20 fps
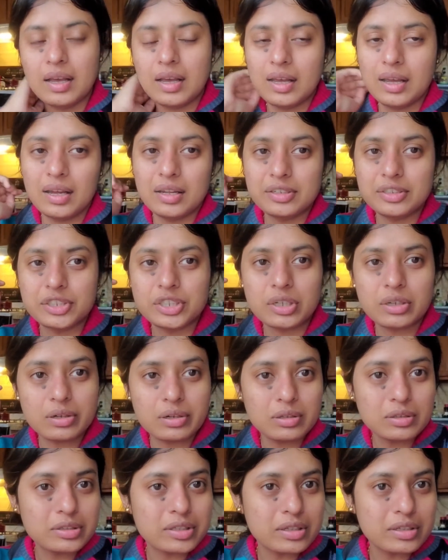and
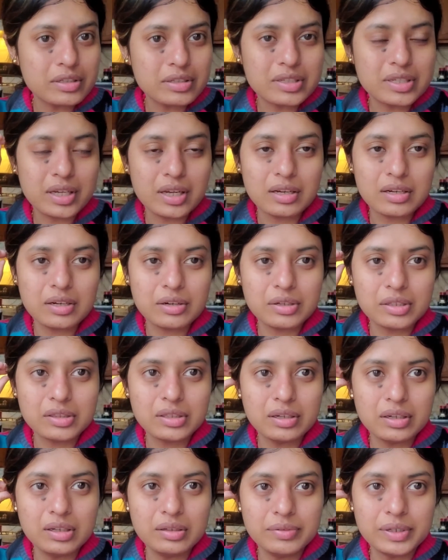Charles and his dad are in
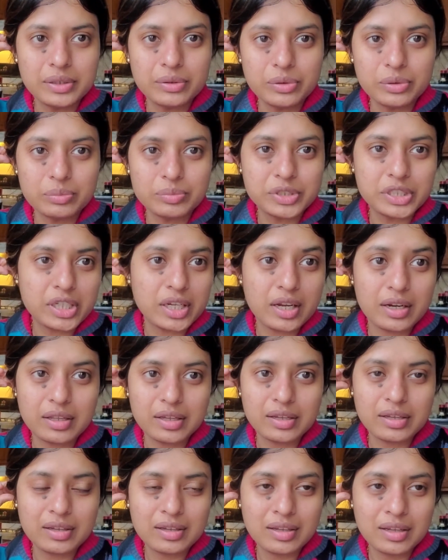the living room
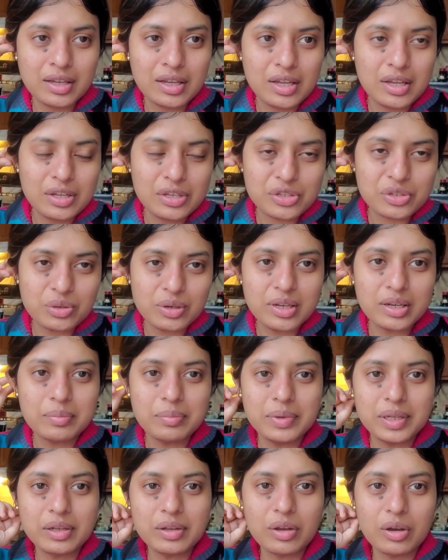chatting. So let
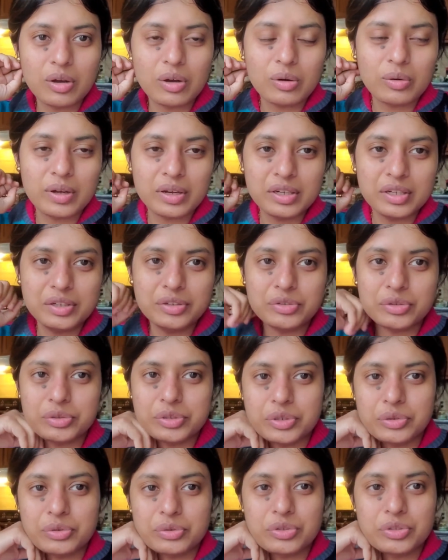me go and
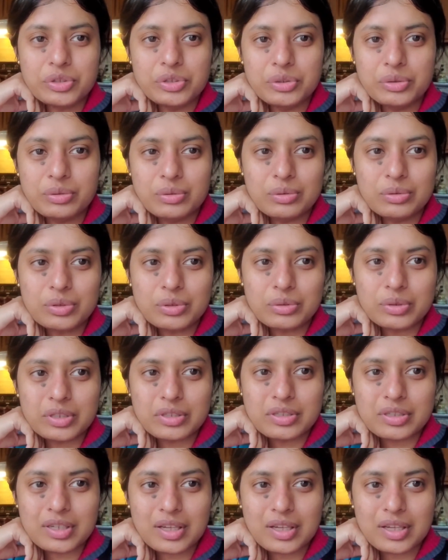introduce you to his